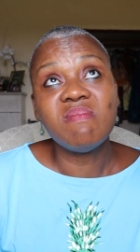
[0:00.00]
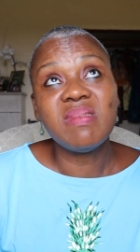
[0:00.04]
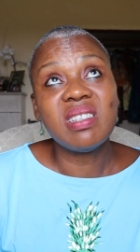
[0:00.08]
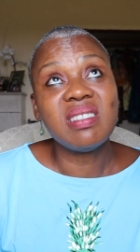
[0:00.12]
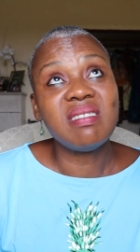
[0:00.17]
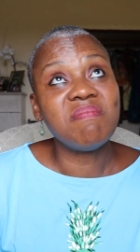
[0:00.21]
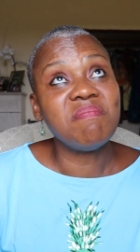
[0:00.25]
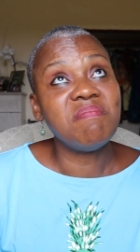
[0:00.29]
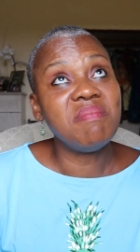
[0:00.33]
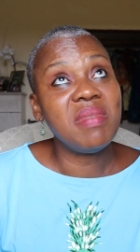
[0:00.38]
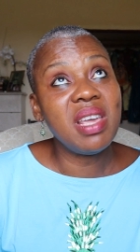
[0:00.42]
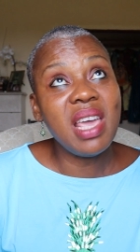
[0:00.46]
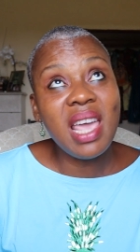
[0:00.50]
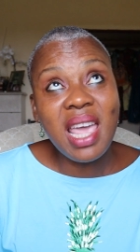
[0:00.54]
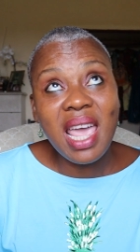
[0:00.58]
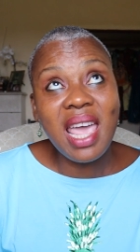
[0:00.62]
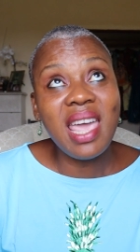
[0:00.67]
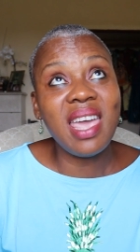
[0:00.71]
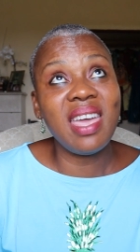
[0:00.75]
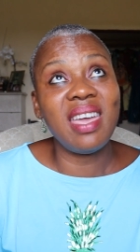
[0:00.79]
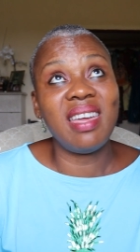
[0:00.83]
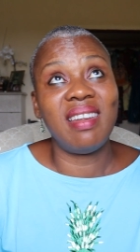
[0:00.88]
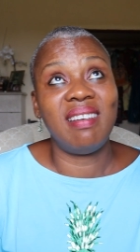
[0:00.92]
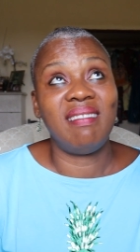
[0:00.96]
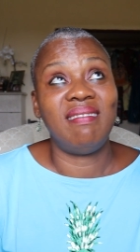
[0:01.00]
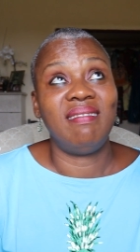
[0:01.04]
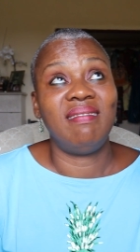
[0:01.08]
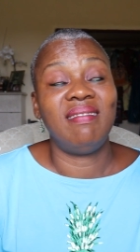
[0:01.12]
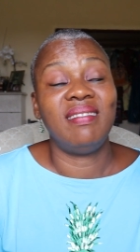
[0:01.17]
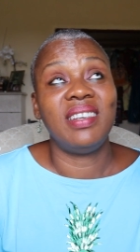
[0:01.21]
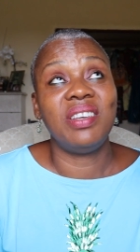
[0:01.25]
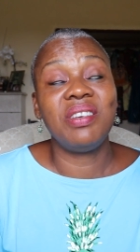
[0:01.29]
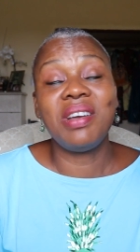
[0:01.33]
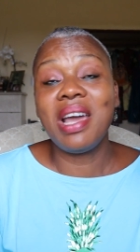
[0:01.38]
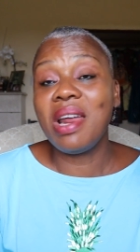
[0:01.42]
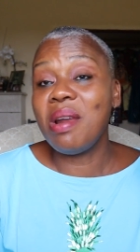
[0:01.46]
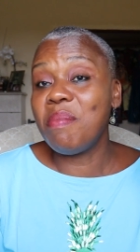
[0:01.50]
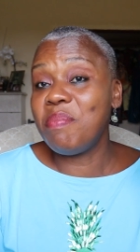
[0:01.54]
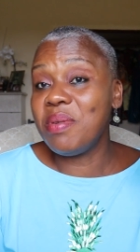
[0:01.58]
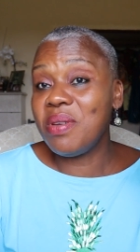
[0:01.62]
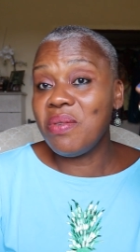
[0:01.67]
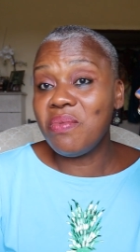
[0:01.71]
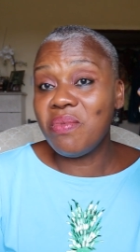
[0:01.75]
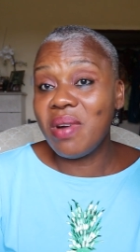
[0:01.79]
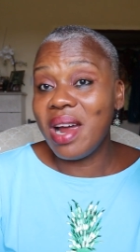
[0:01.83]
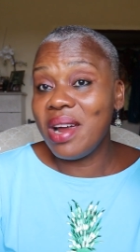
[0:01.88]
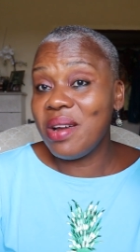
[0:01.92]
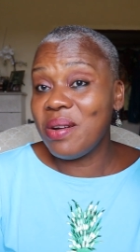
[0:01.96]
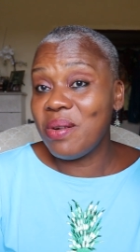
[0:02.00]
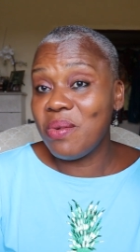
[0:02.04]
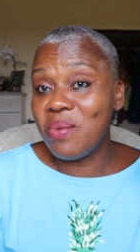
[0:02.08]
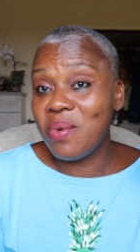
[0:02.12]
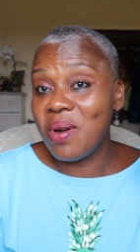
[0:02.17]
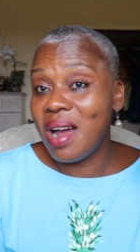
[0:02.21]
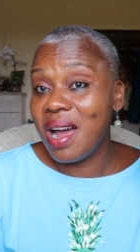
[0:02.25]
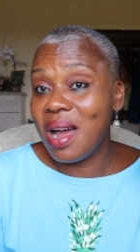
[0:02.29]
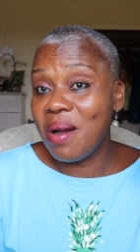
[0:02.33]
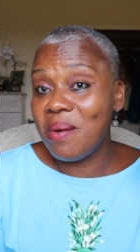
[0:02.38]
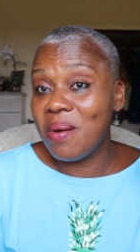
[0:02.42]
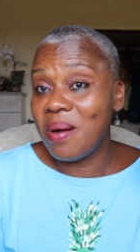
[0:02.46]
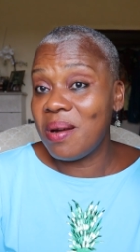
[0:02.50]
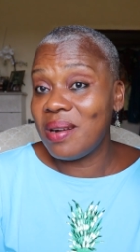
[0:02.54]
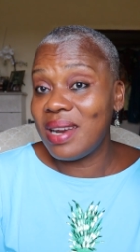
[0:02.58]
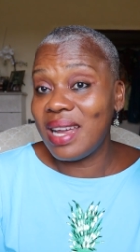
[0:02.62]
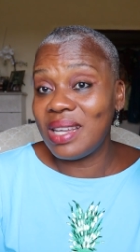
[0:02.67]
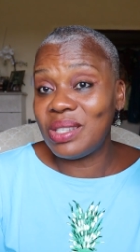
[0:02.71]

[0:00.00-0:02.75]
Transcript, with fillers: But man, you gotta be right or one hour.